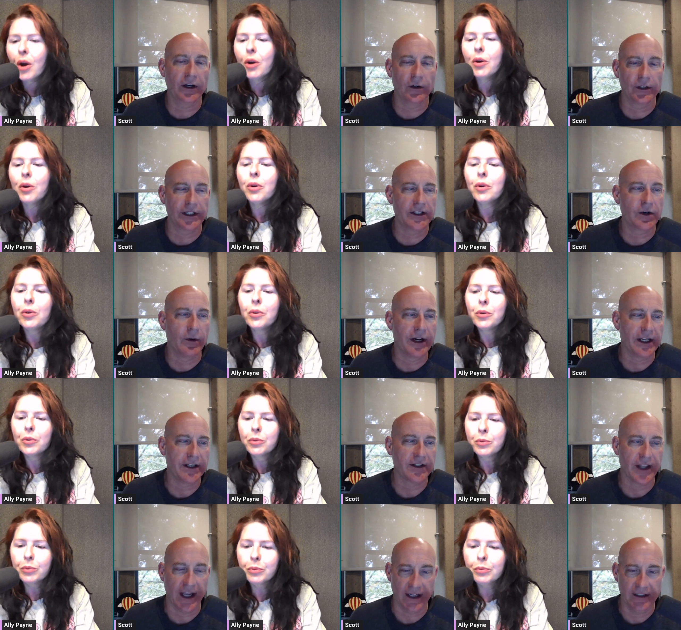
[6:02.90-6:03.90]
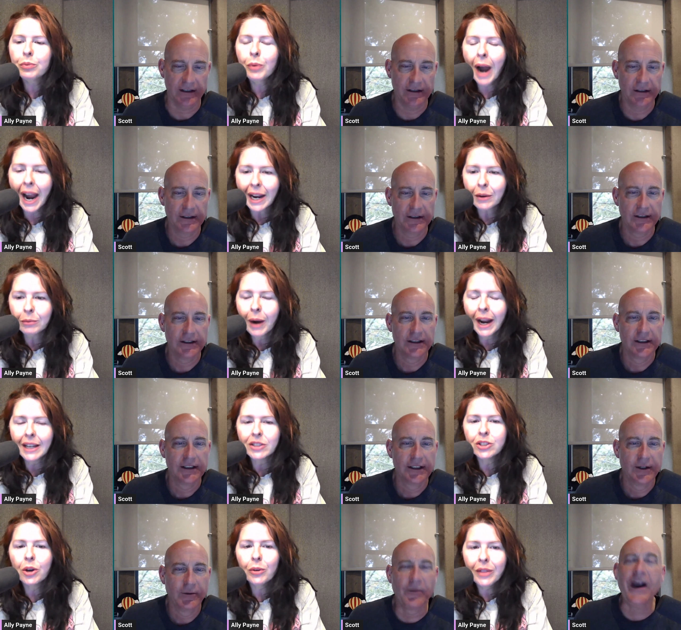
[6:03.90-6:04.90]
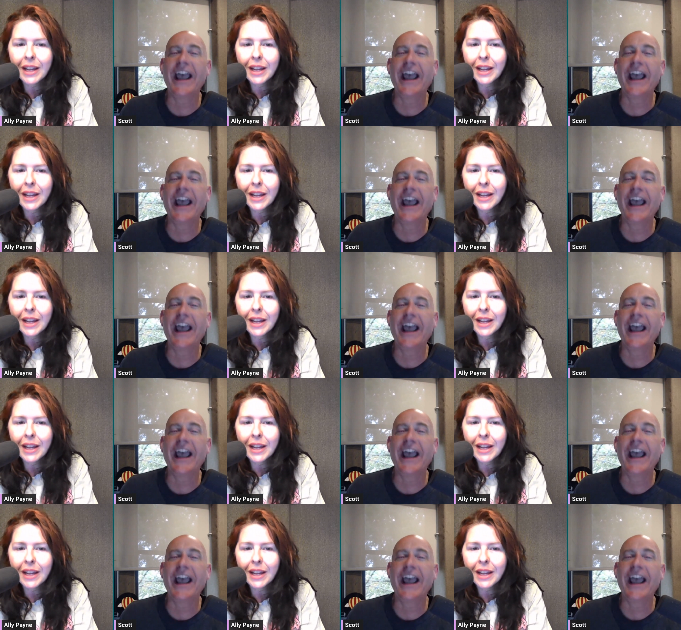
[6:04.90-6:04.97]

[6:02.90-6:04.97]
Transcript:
Speaker 1: early 20s then.
Speaker 2: Right, right. So the